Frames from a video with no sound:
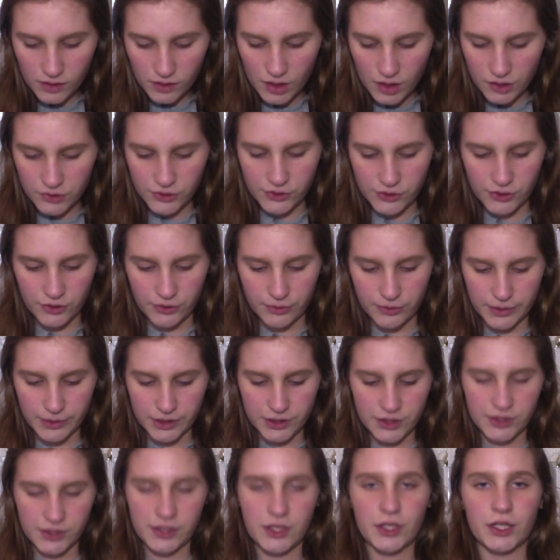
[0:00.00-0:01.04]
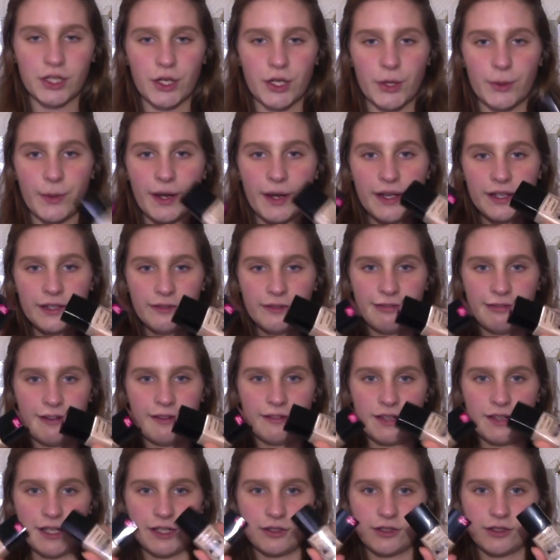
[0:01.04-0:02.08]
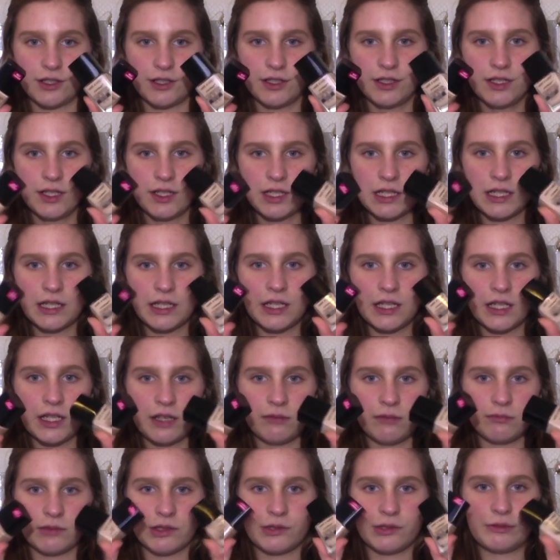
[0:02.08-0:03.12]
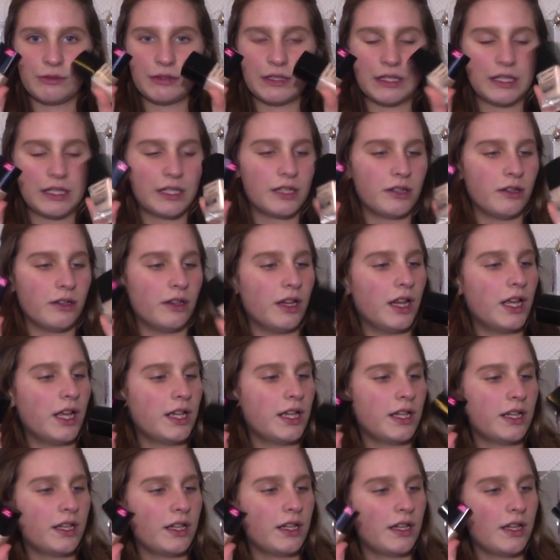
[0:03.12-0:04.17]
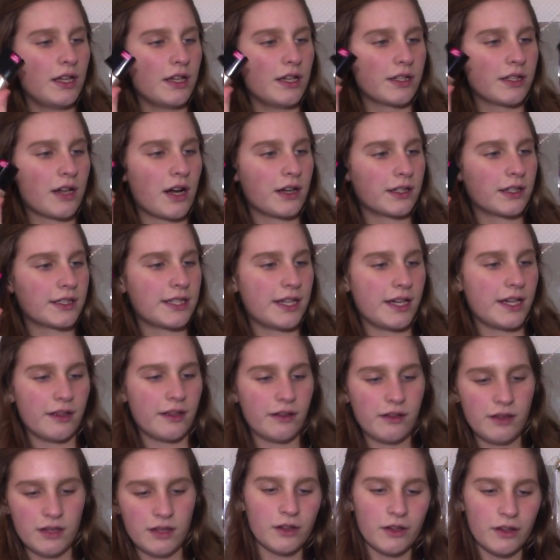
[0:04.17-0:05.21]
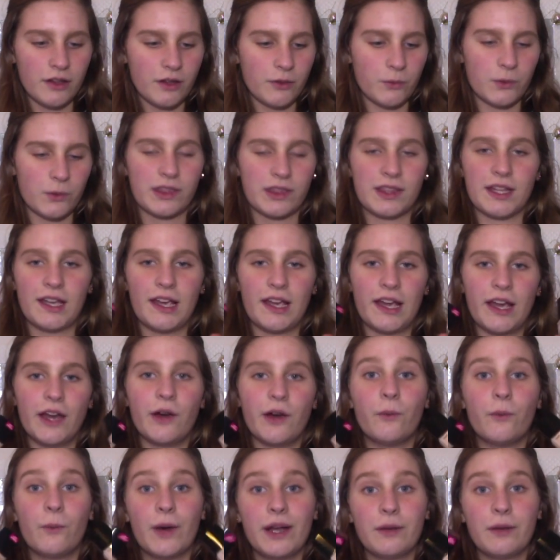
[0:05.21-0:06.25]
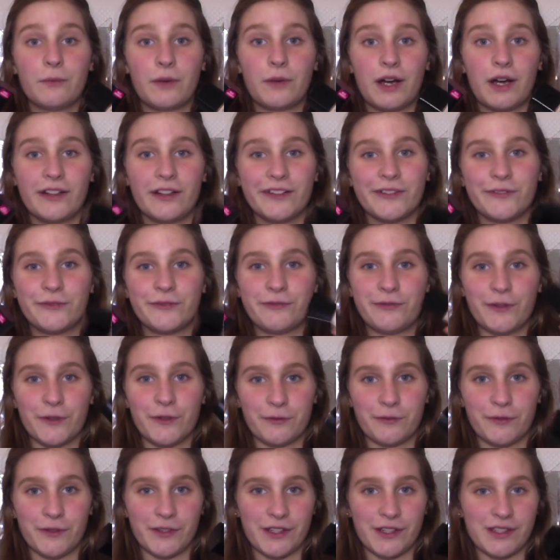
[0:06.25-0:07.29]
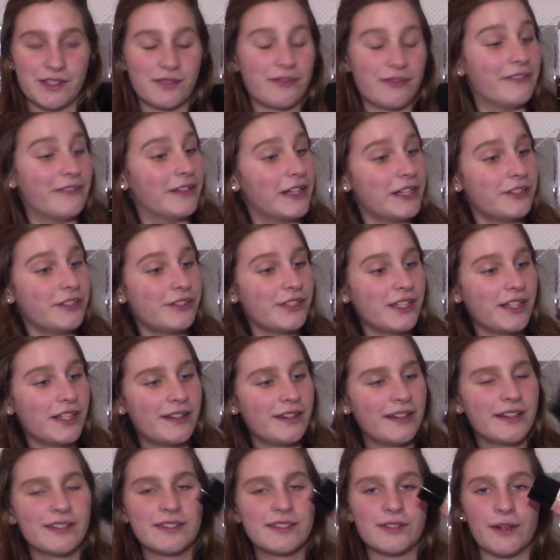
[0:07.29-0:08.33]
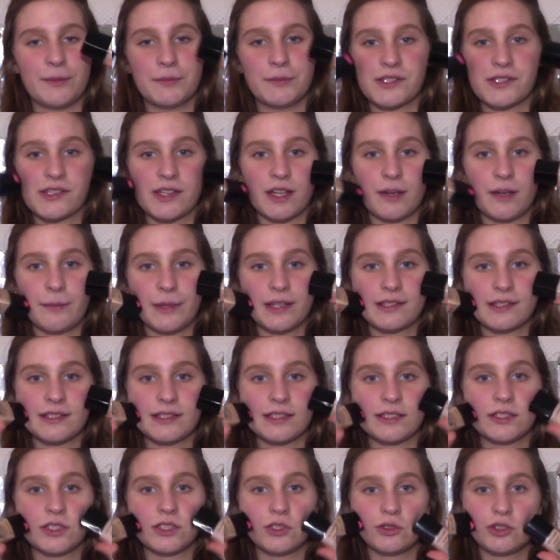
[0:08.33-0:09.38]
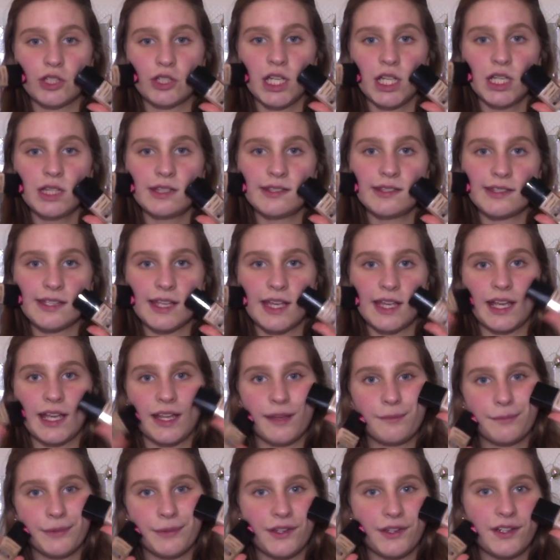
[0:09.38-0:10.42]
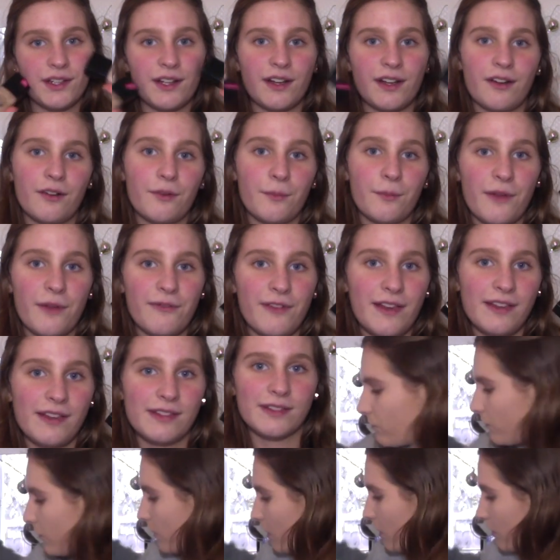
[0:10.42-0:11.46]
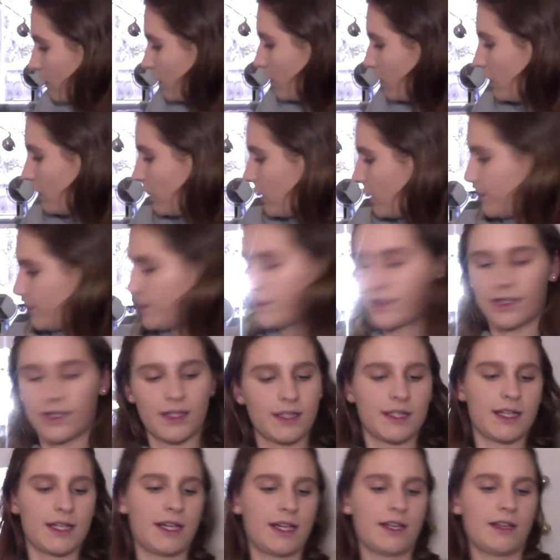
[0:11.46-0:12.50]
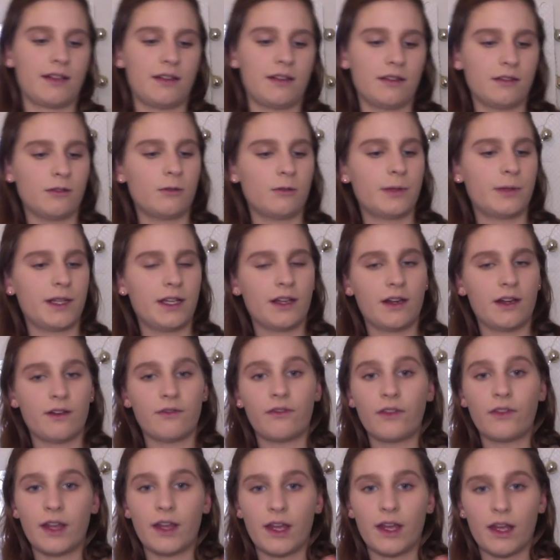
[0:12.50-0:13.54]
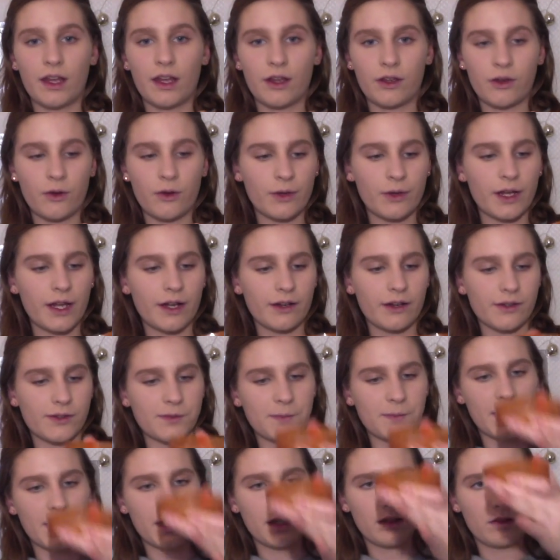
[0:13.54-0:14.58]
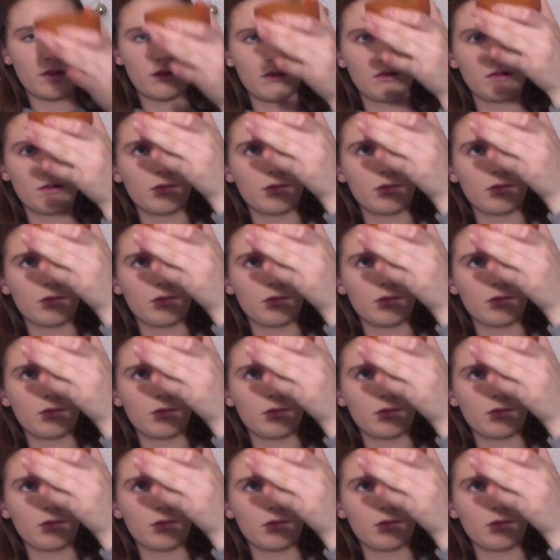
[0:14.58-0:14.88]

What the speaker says: So we're just gonna go right into foundation. We're doing a little cocktail with the Wet n Wild Photo Focus foundation. So I'm just gonna mix these two shades and blend it out on my face. I'm just gonna take a little bit of the Coty Airspun,